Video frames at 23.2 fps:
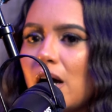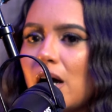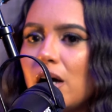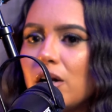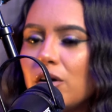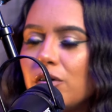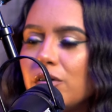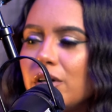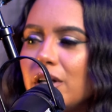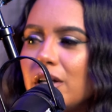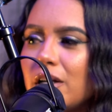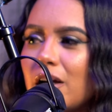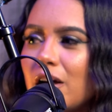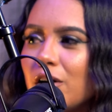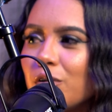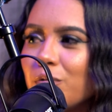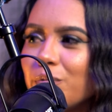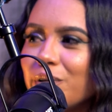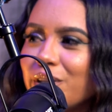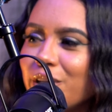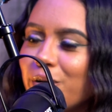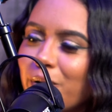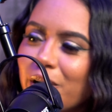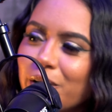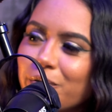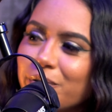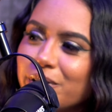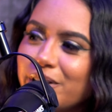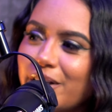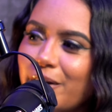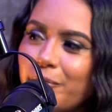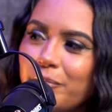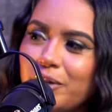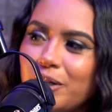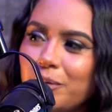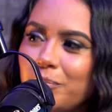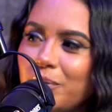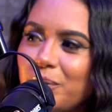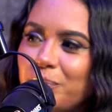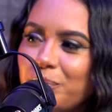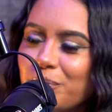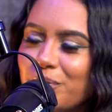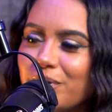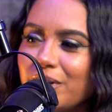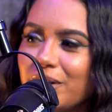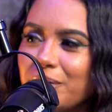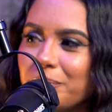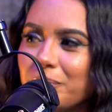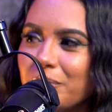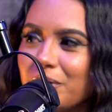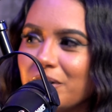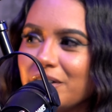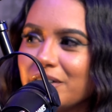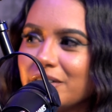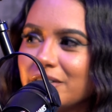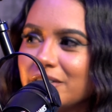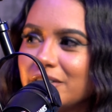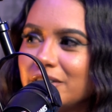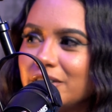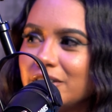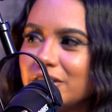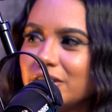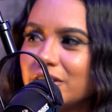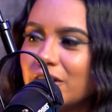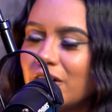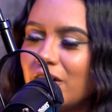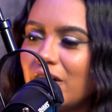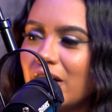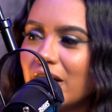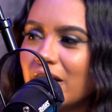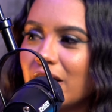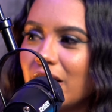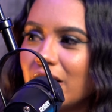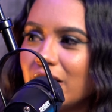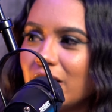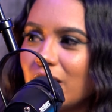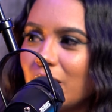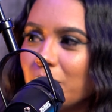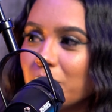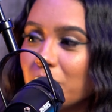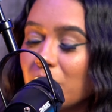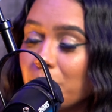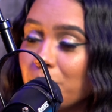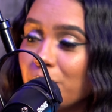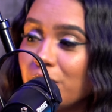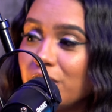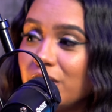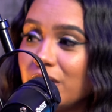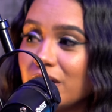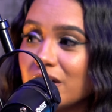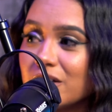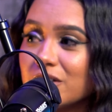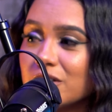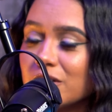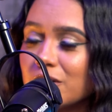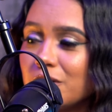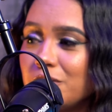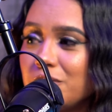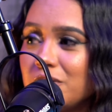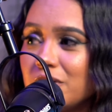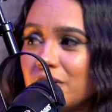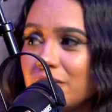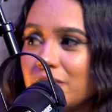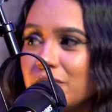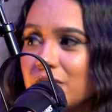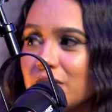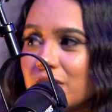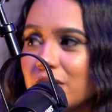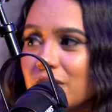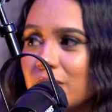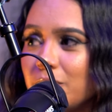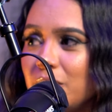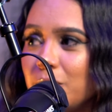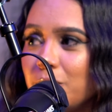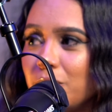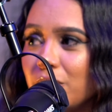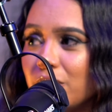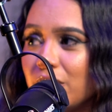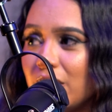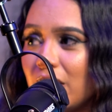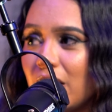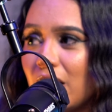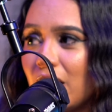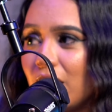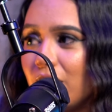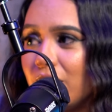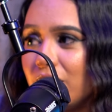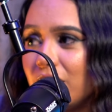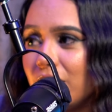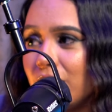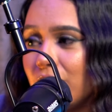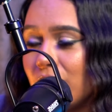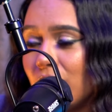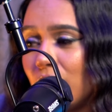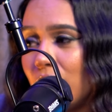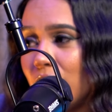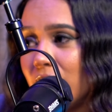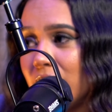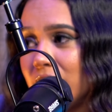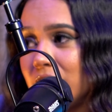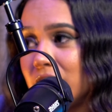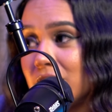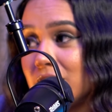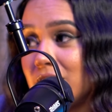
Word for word: I don't really work with that many people anymore. So I'm pretty exclusive to the people that I already know and